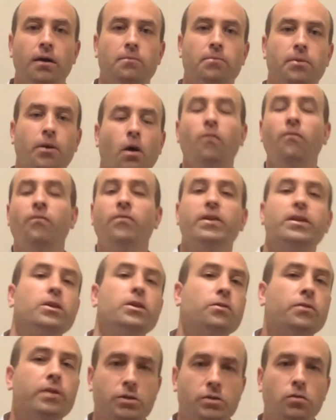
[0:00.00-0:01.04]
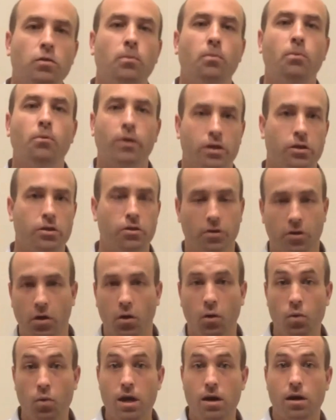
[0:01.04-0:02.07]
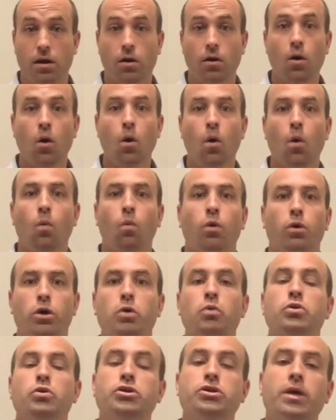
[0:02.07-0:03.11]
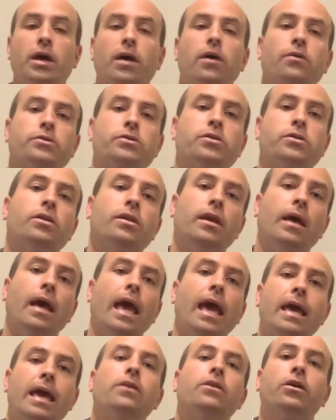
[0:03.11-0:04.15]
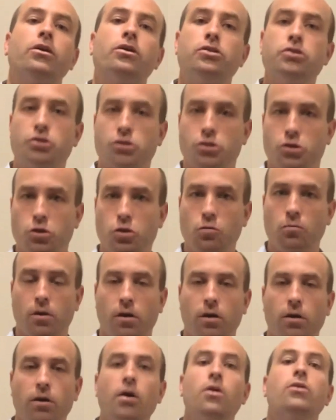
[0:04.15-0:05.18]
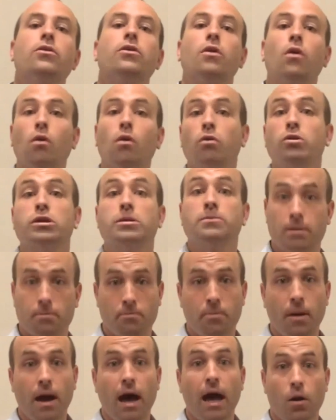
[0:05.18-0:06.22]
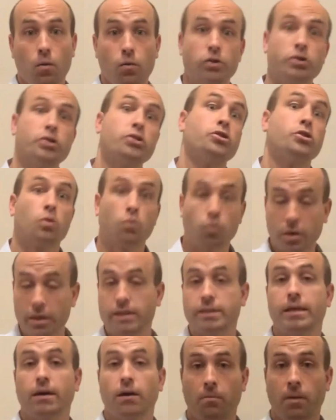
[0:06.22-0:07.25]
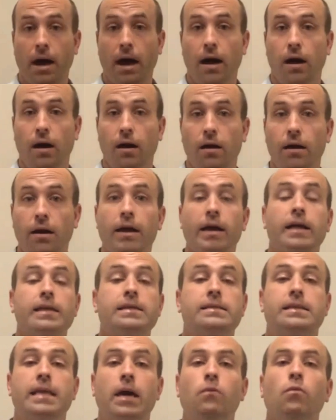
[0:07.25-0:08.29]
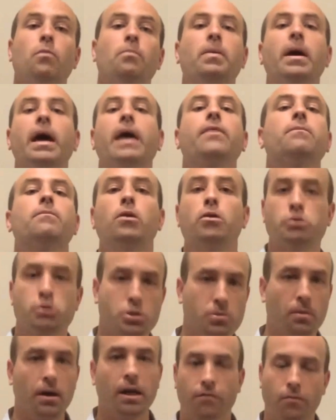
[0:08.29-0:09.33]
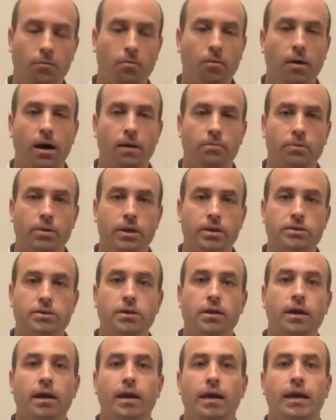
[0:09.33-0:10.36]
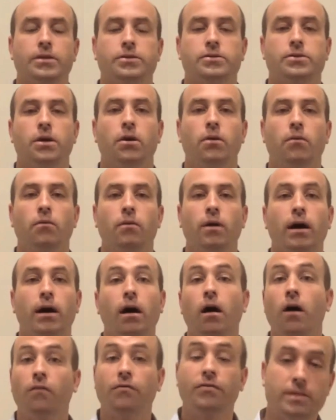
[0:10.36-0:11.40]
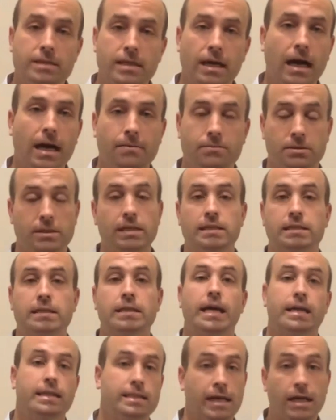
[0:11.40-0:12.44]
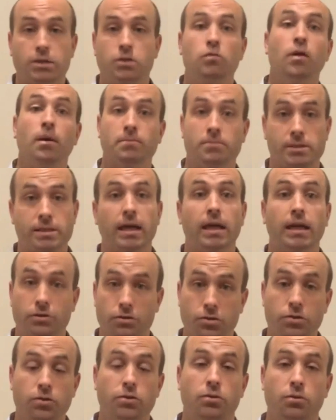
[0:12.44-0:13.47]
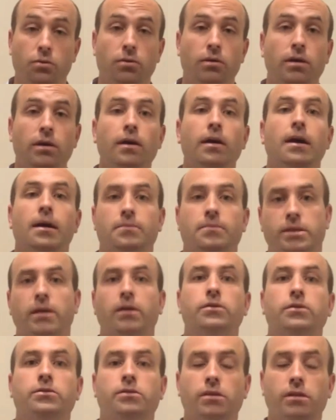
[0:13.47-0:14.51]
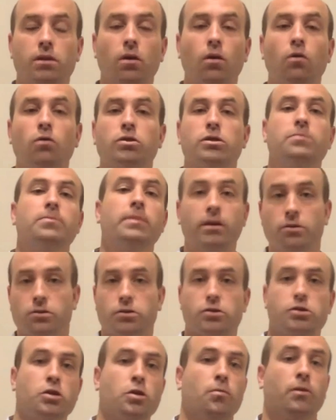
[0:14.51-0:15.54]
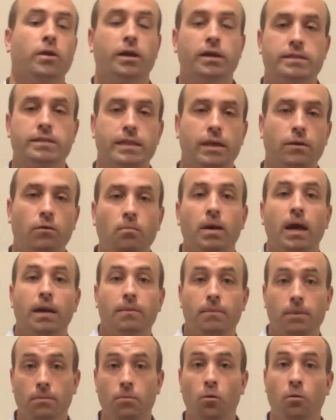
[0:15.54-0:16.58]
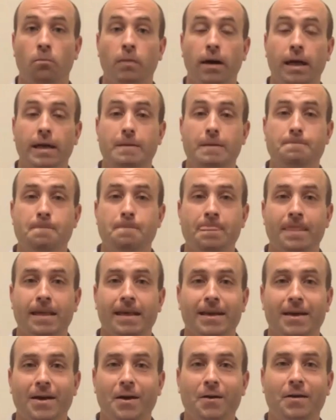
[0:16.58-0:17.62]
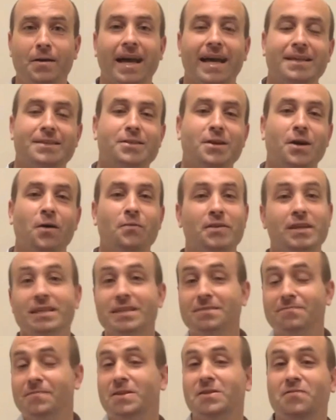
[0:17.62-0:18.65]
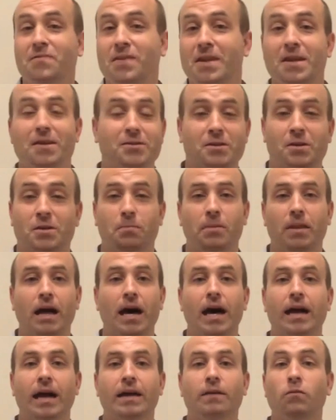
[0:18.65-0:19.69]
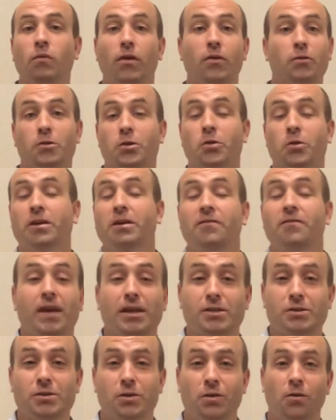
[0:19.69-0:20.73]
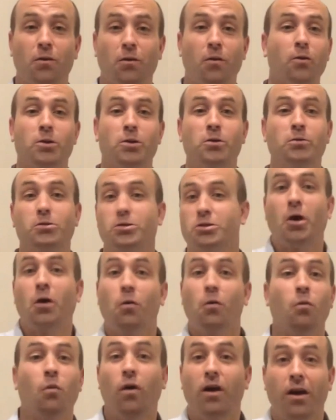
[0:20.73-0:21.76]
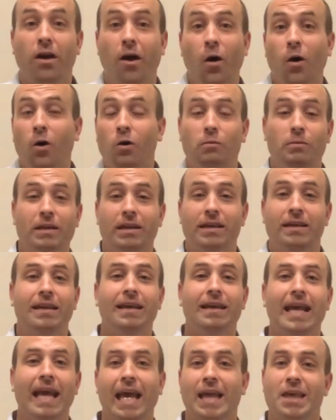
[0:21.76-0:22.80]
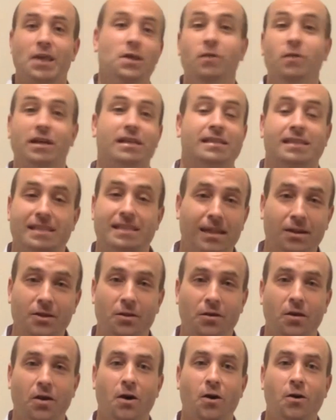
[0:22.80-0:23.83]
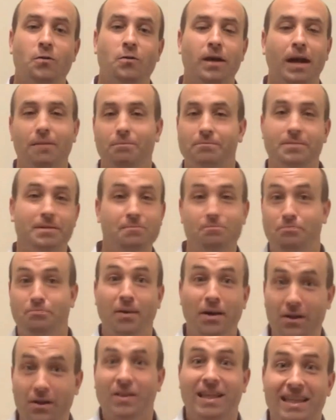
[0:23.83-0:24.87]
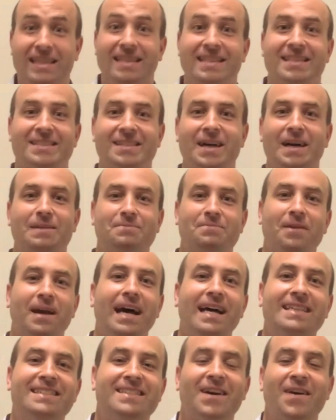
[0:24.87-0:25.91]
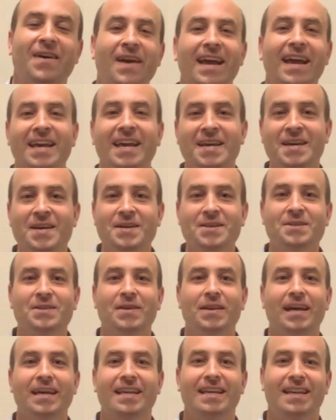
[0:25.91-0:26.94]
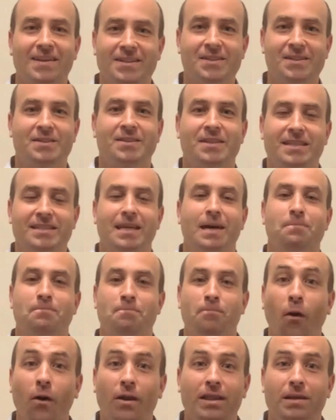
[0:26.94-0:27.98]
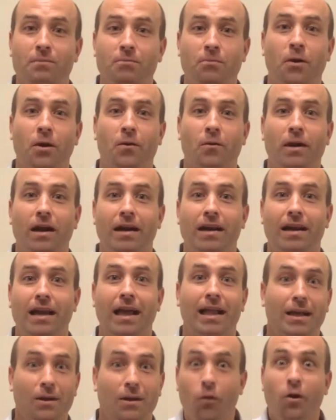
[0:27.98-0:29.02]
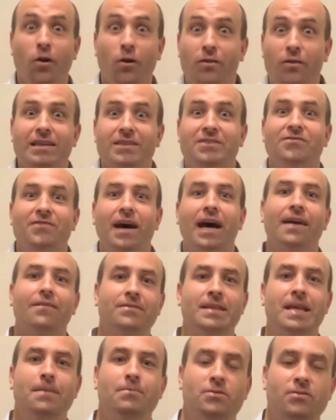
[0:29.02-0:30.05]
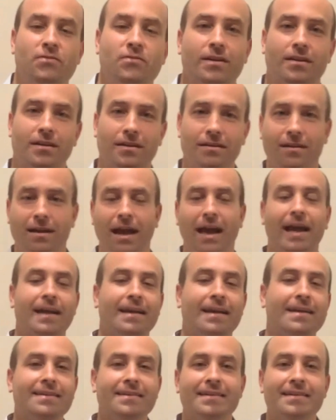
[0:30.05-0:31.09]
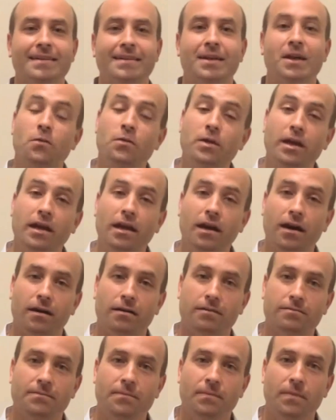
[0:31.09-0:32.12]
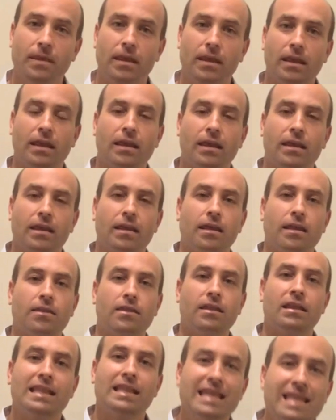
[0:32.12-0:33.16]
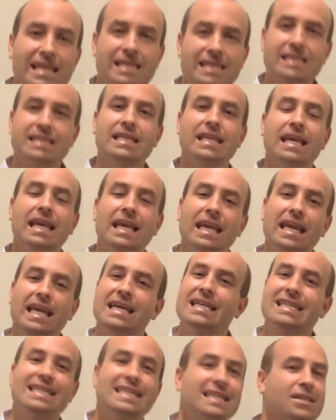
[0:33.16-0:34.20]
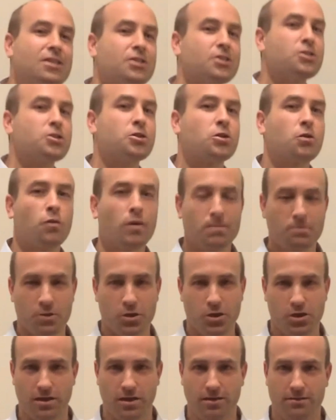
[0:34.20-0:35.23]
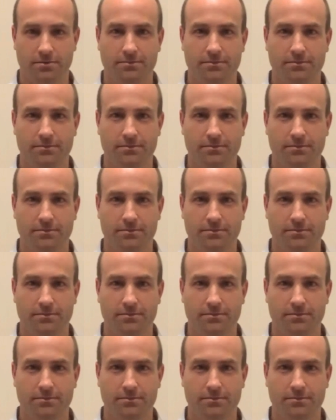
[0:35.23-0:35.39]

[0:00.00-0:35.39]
But hopefully you'll get to a point in your career where you sell to the end consumer, the ultimate buyer, which is the retail buyer, because they will pay the most money for properties. And so oftentimes these days, that's who I'm selling to. I'm selling to the ultimate consumer because they will pay me more money. Okay, so this video is going to apply whether you're an investor or you just own one home and you want to sell your home. And I've been building this up, right? So that, you know, it's at boiling point right now. Like, what are these 5 tips, Phil? Okay, here we go. The listing description.